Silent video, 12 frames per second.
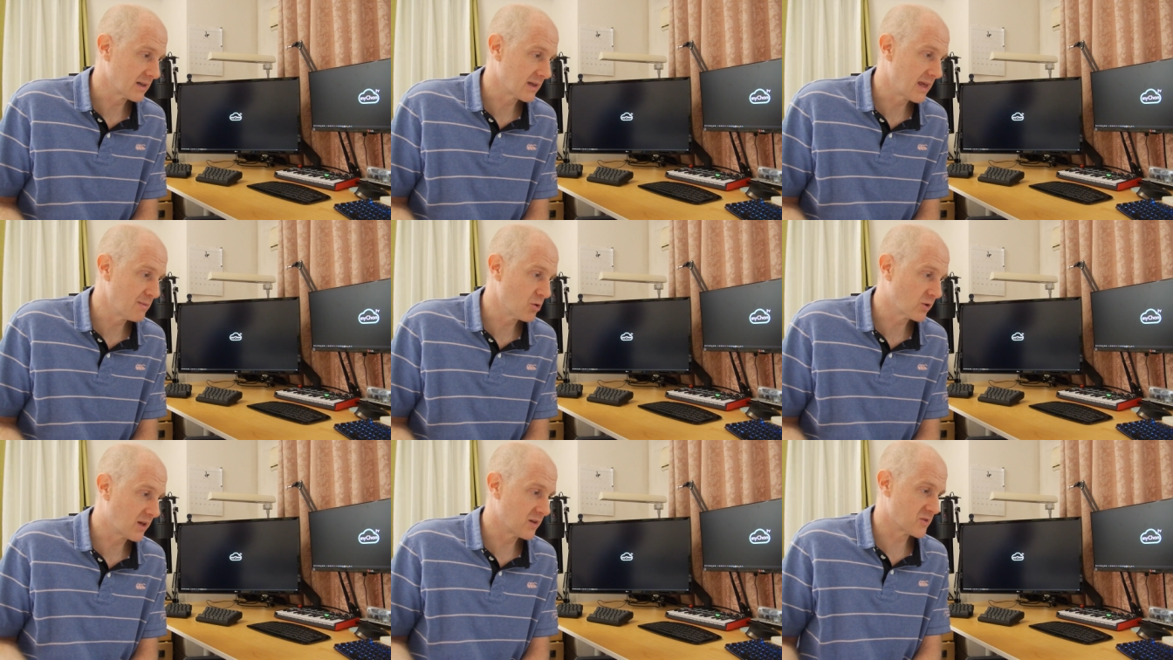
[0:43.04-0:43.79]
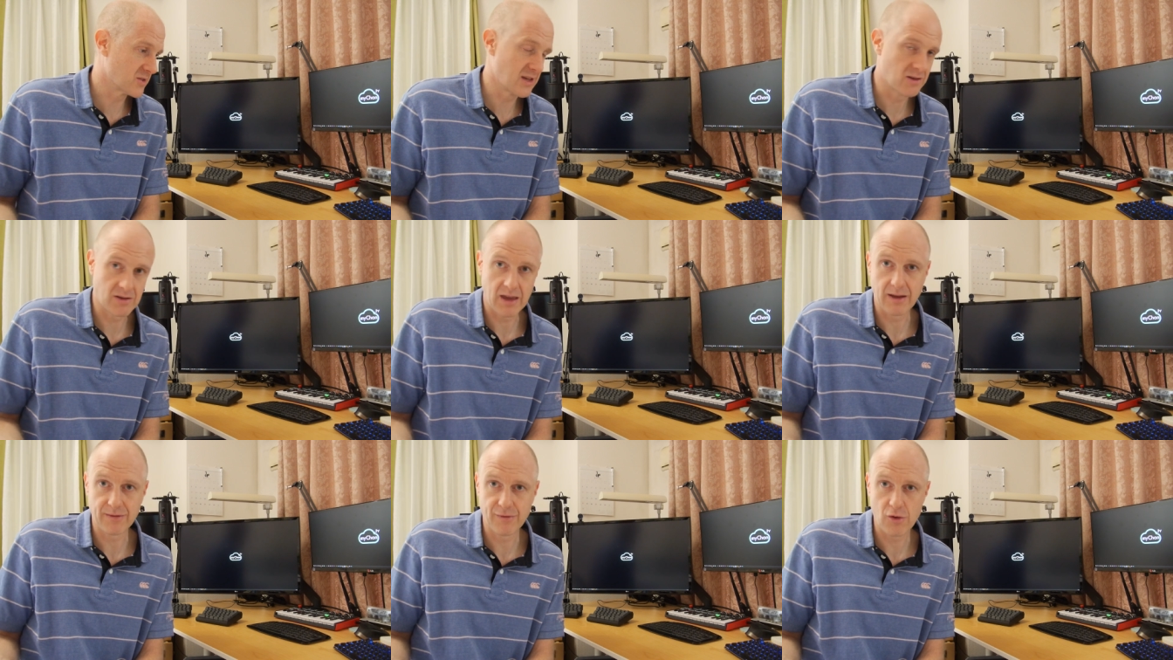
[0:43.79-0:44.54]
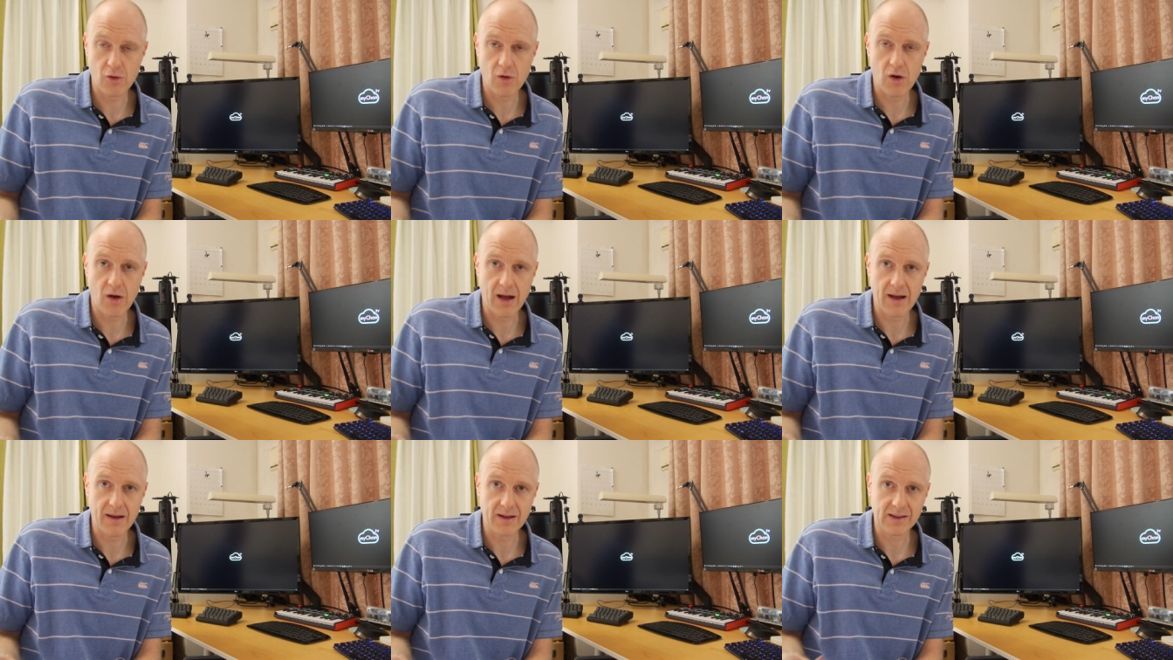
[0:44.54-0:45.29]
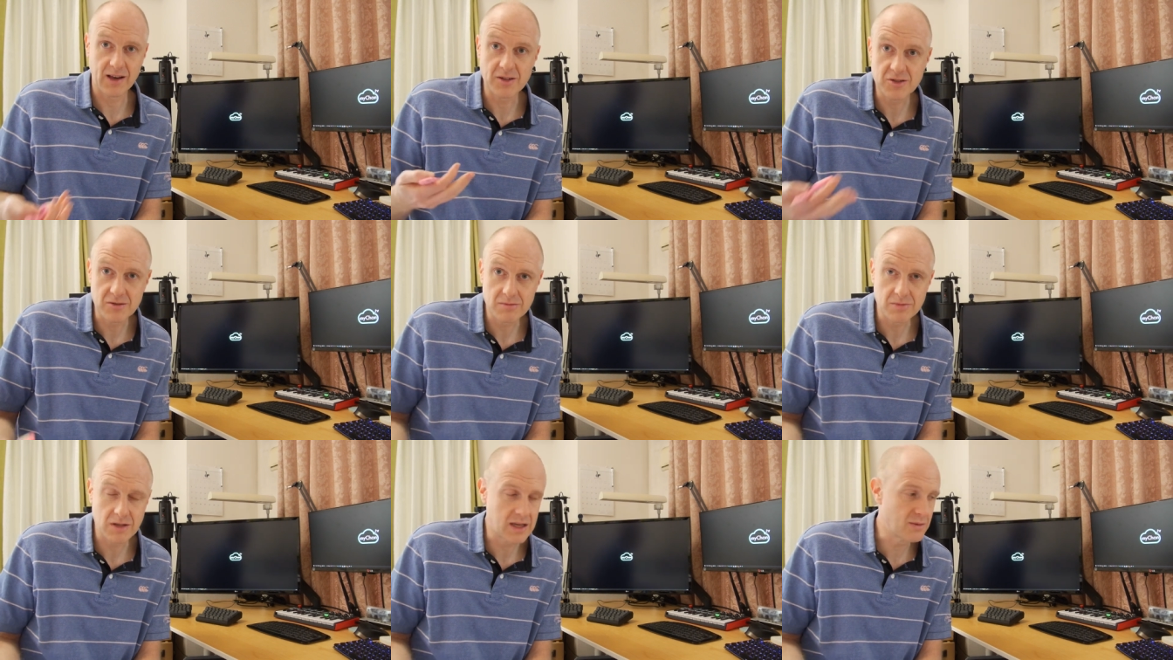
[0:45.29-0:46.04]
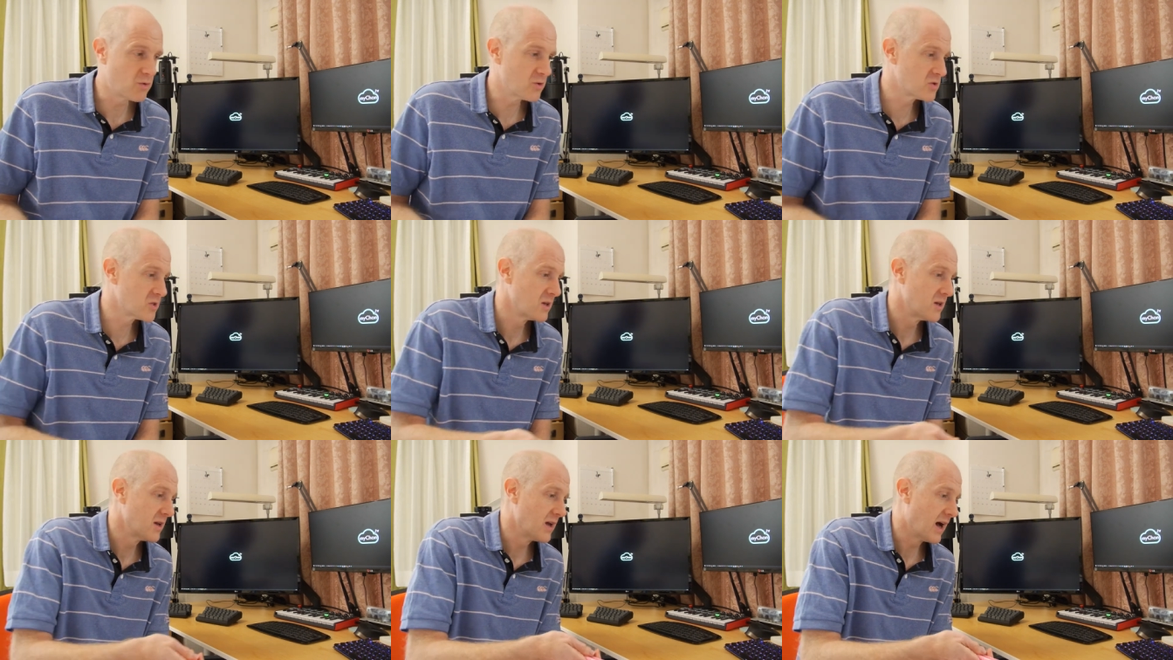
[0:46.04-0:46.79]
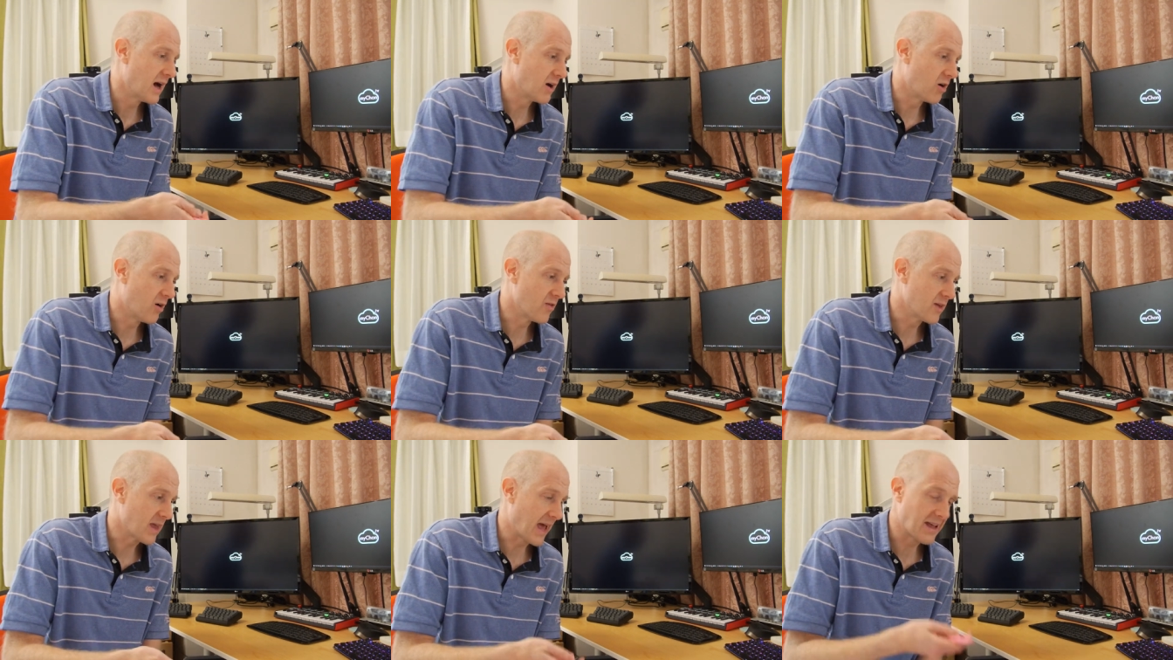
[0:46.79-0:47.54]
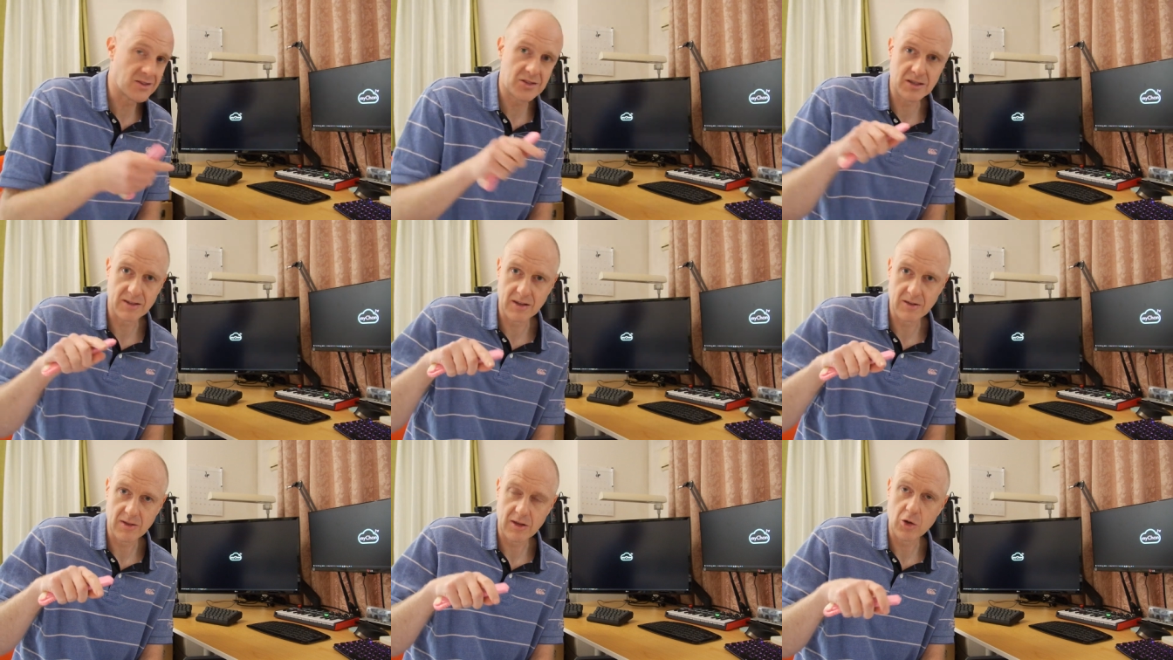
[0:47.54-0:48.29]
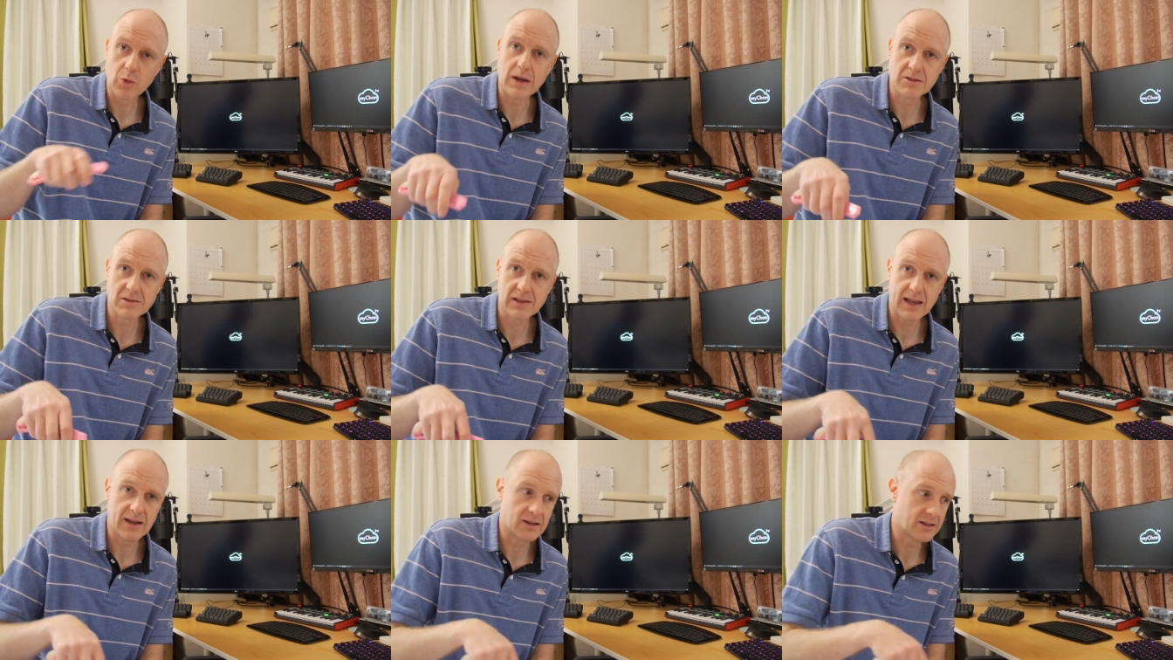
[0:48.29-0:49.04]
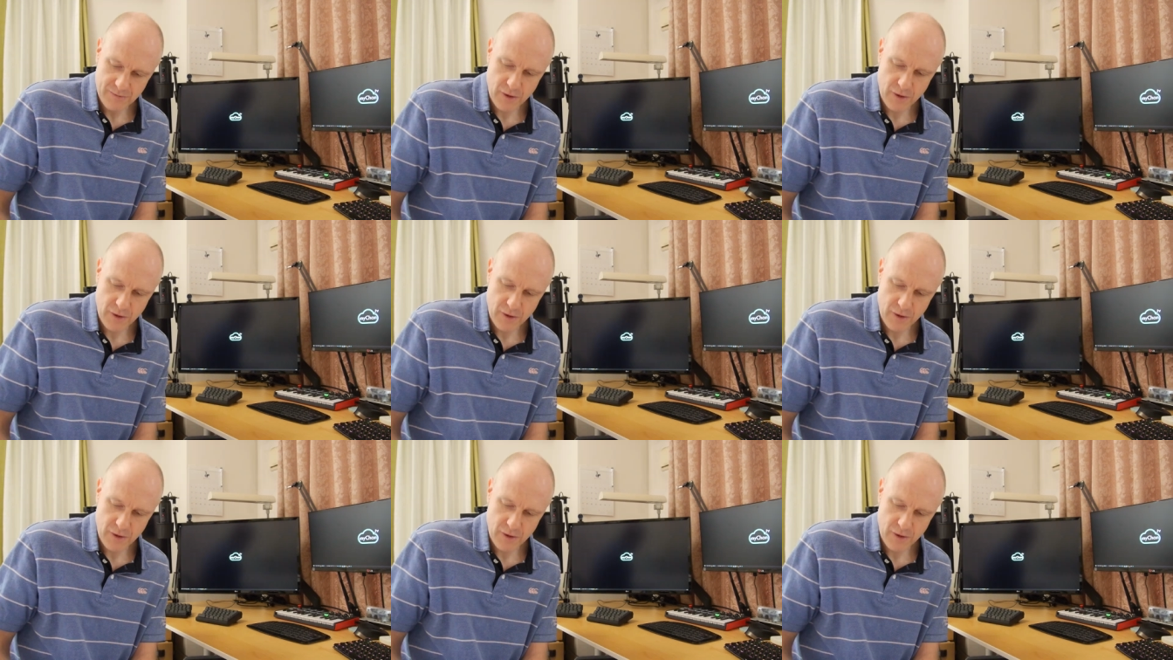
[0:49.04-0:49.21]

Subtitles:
keyboard kits that you get for custom keyboards are on the ANSI, the US layout.